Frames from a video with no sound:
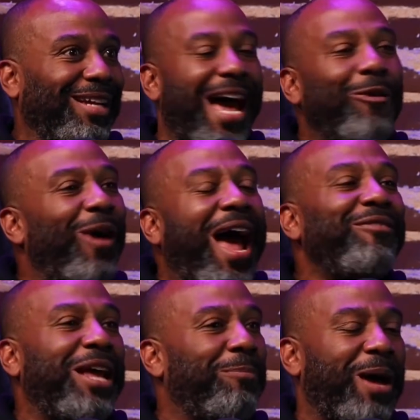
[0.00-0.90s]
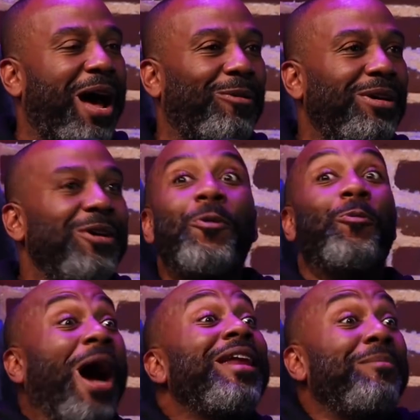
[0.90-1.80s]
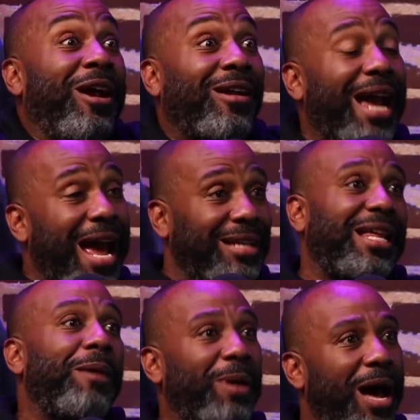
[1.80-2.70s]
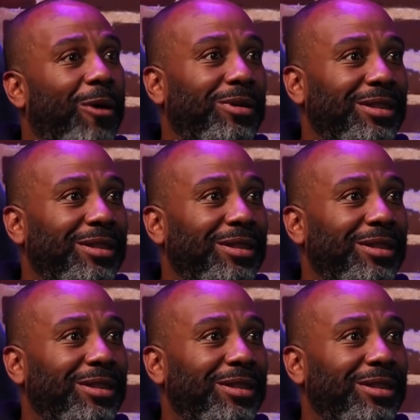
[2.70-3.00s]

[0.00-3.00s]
I don't have that power. White America has that power.